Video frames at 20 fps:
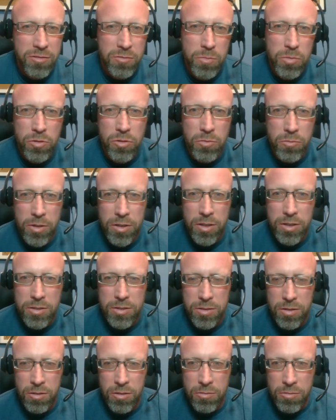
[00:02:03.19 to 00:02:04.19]
on board with it.
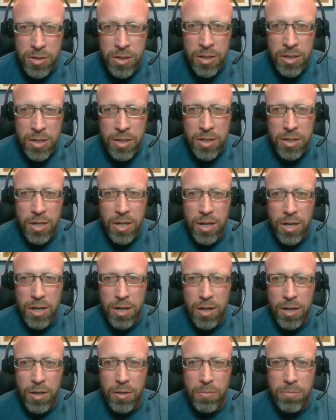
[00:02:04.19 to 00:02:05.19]
So
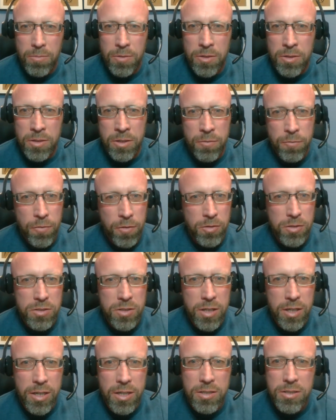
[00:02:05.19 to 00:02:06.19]
first
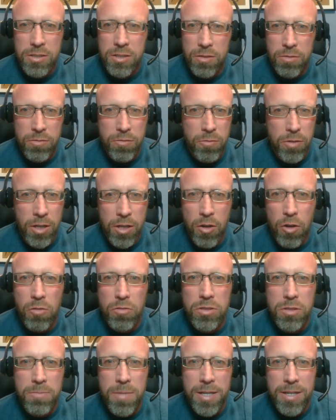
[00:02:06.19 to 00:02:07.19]
thing is to really
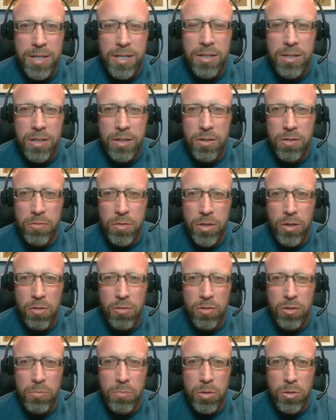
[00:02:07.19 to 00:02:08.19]
host a meeting with
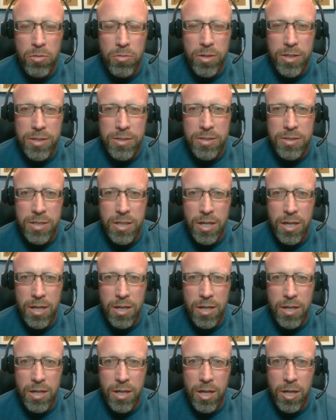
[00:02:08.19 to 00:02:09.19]
all your employees.
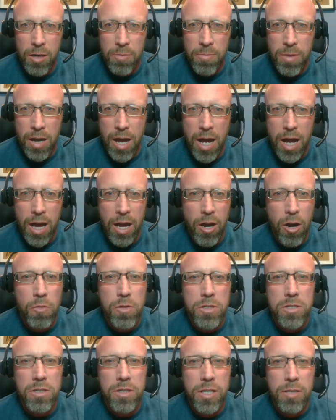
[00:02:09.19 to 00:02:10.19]
I
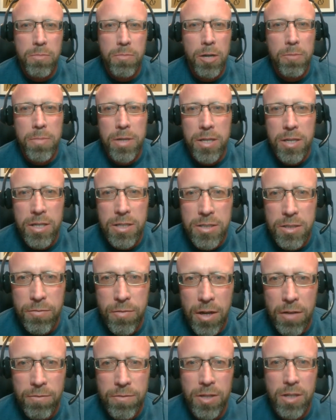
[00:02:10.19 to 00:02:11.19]
always lead my meetings if
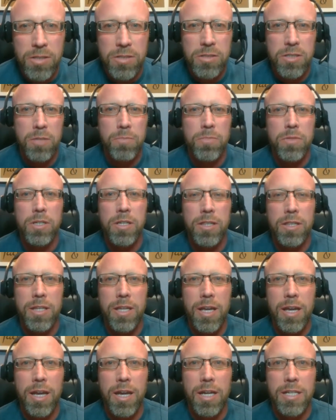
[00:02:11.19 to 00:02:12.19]
I've done something
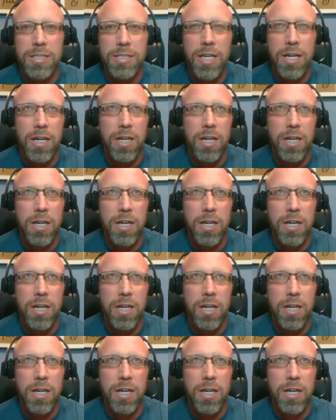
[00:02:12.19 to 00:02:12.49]
that